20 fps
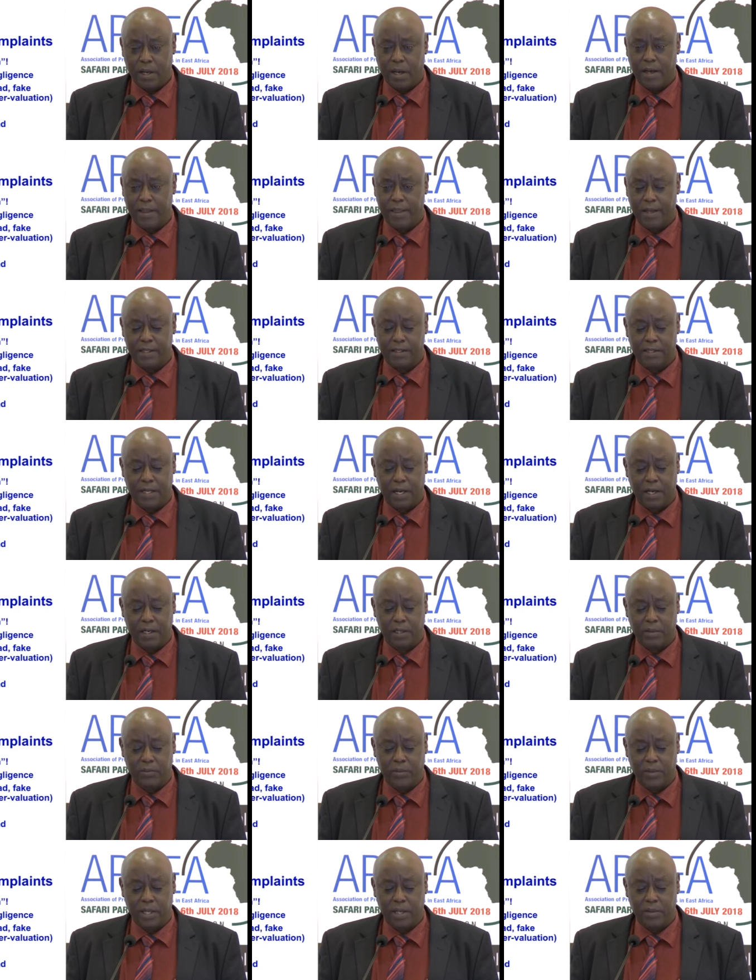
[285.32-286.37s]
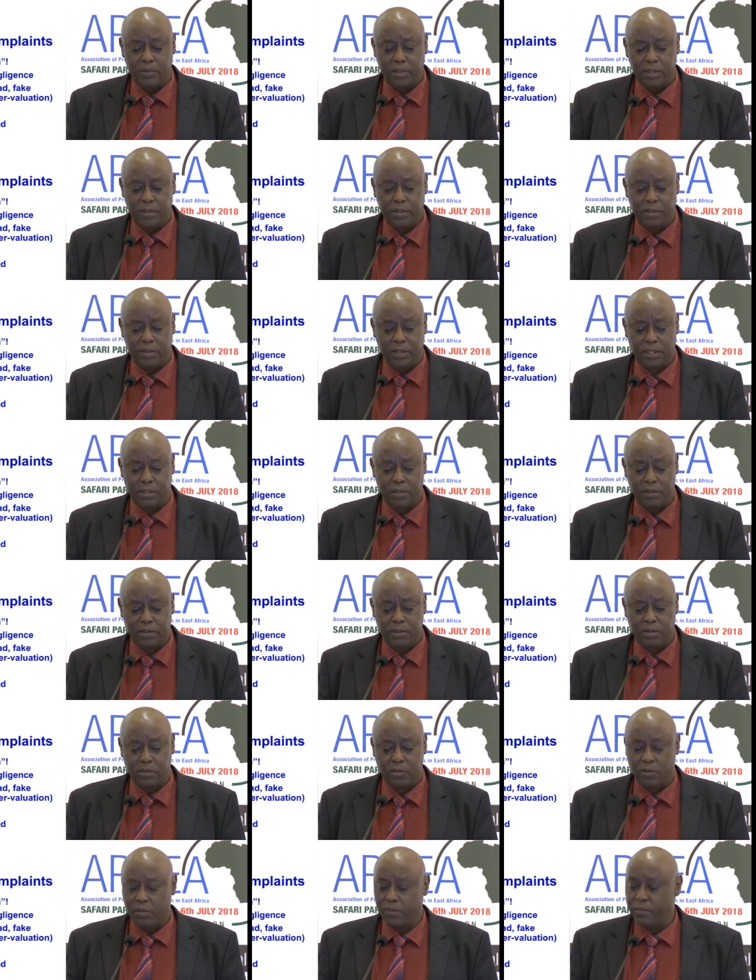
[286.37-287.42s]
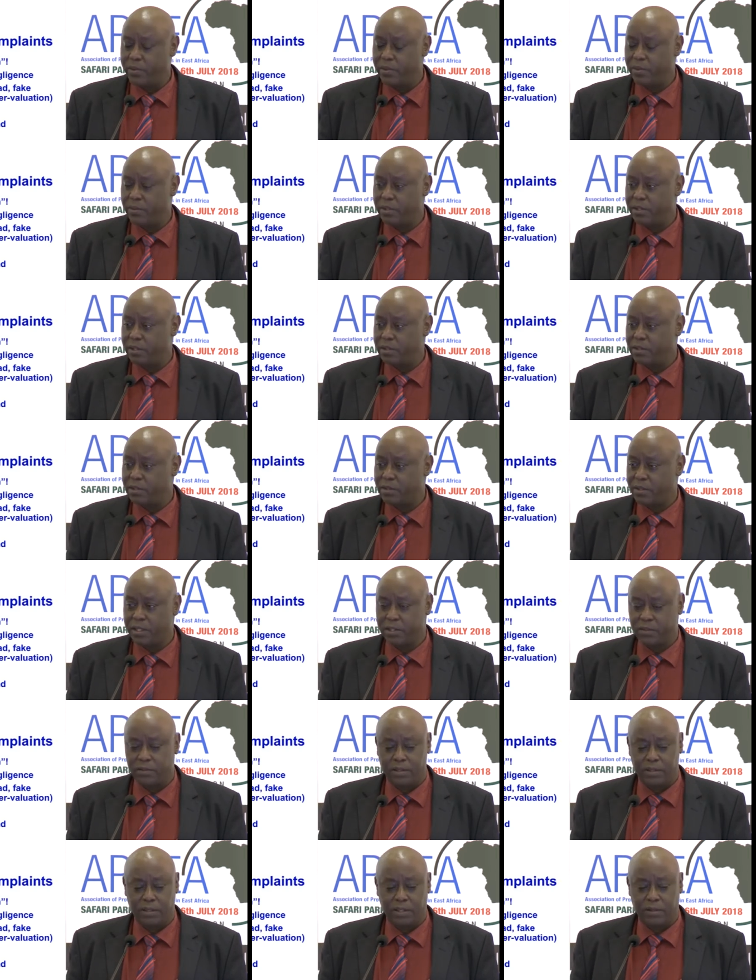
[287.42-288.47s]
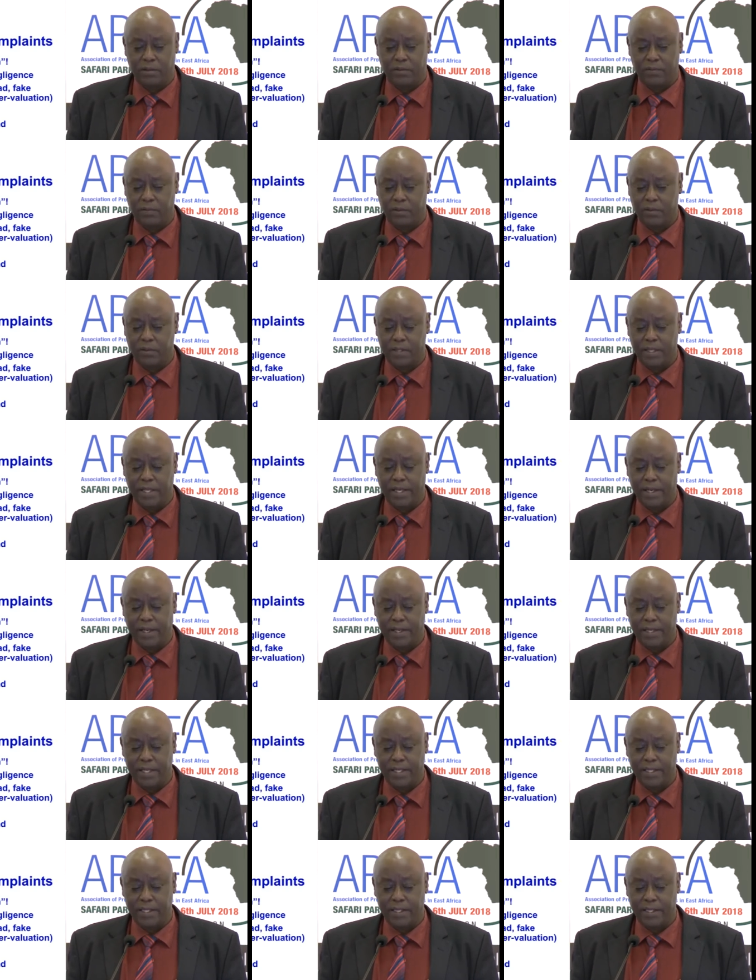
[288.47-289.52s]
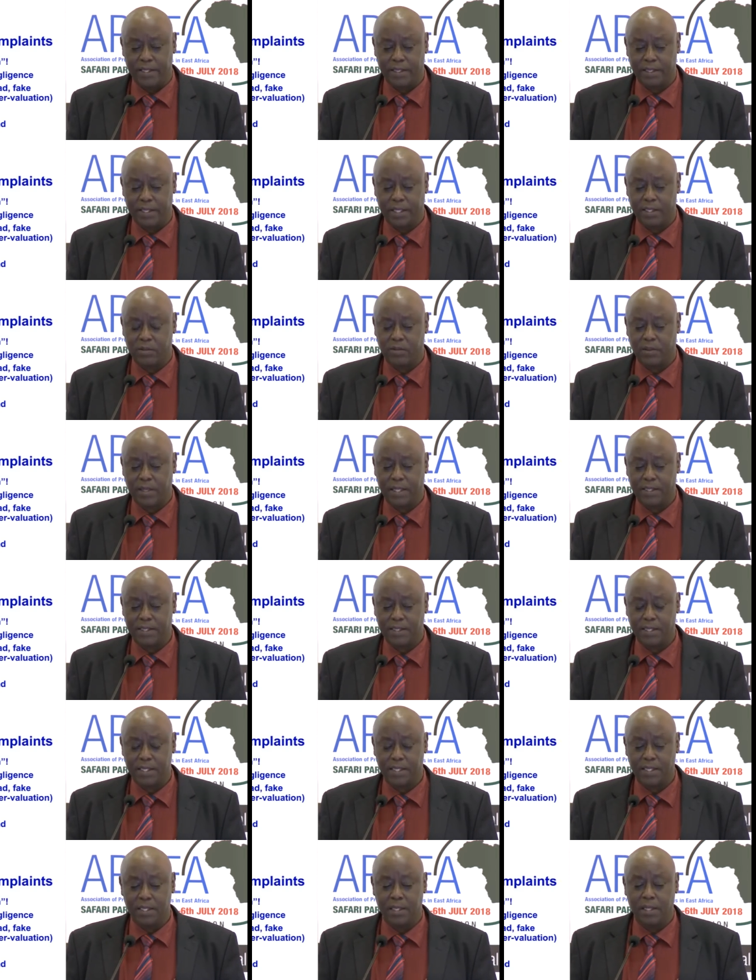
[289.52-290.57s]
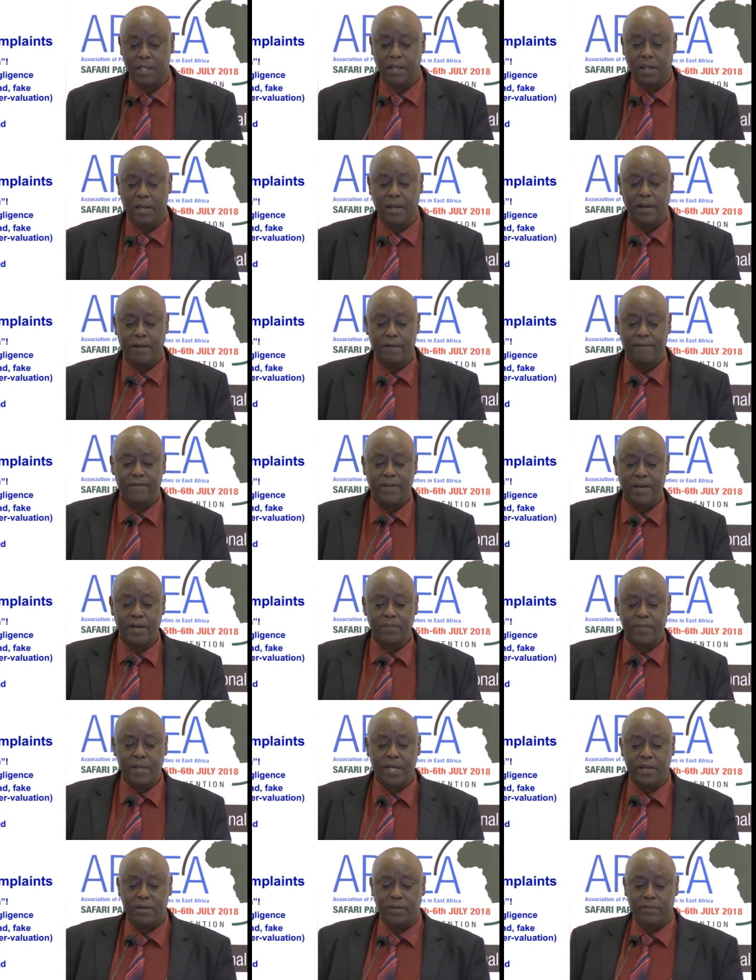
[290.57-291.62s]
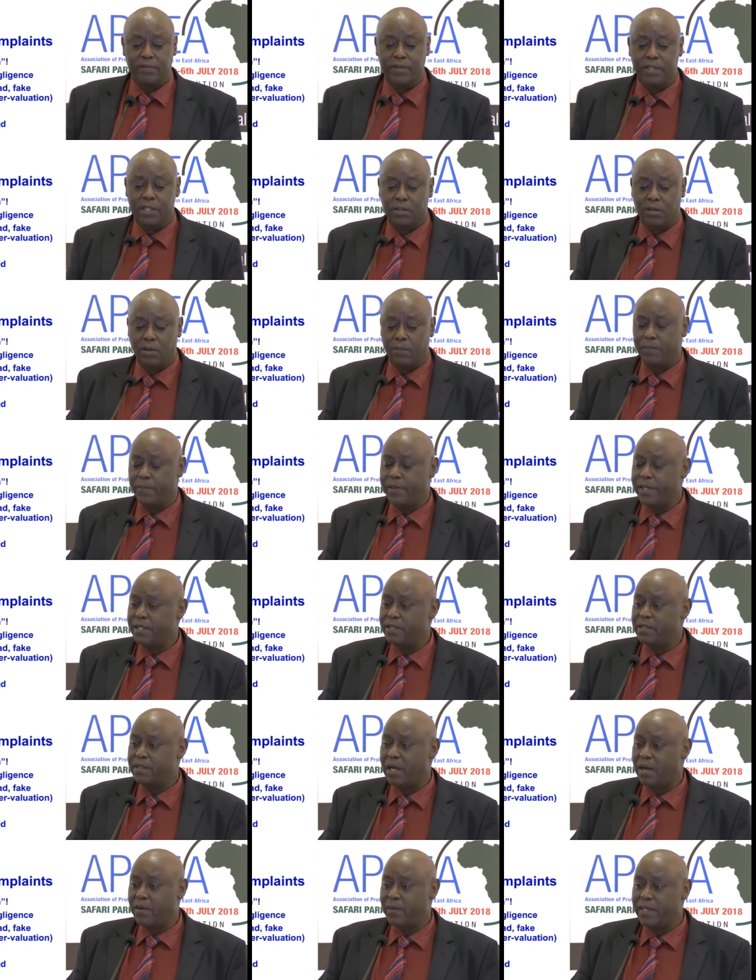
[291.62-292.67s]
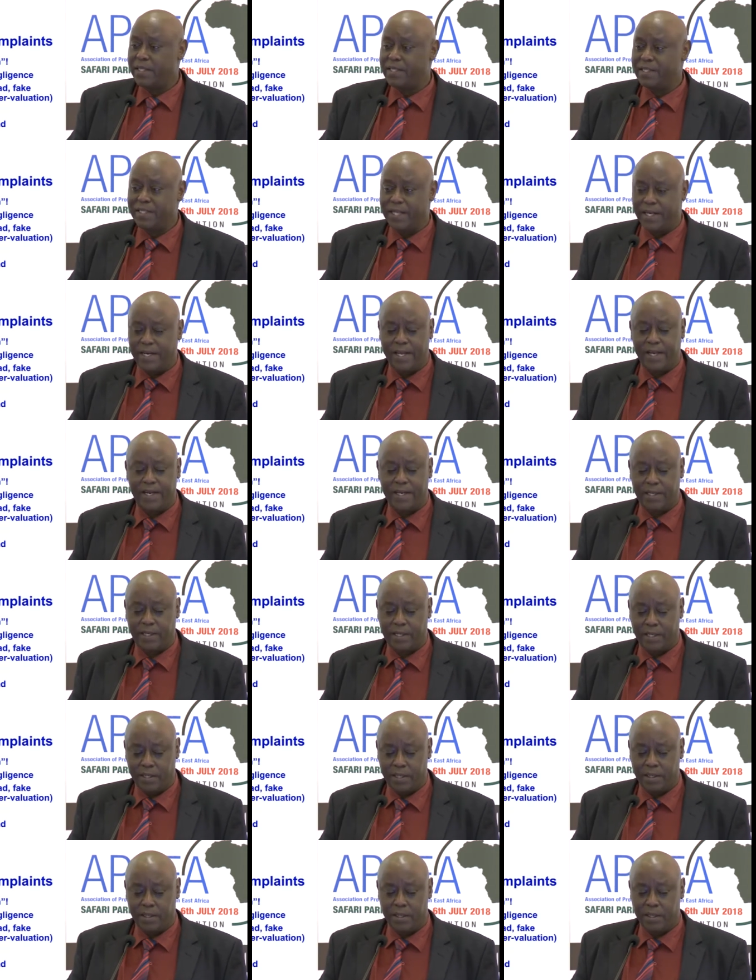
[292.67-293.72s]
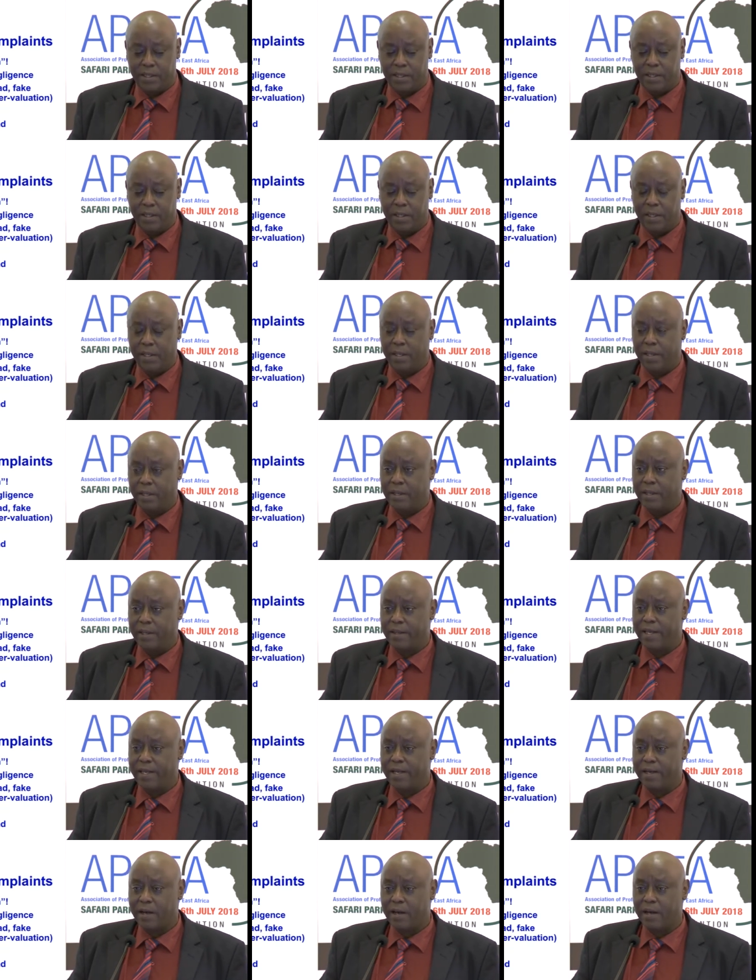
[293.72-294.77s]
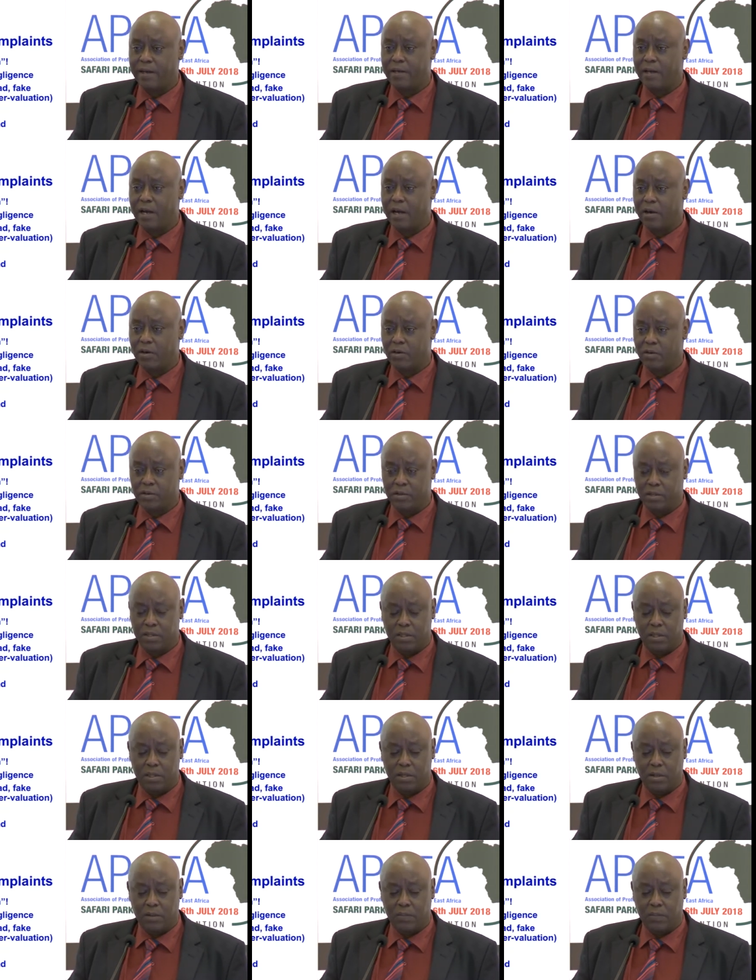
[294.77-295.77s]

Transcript: Others act without instructions or beyond instructions, and of course there are the delays. As you can see, very many of these complaints are quite generic. They cut across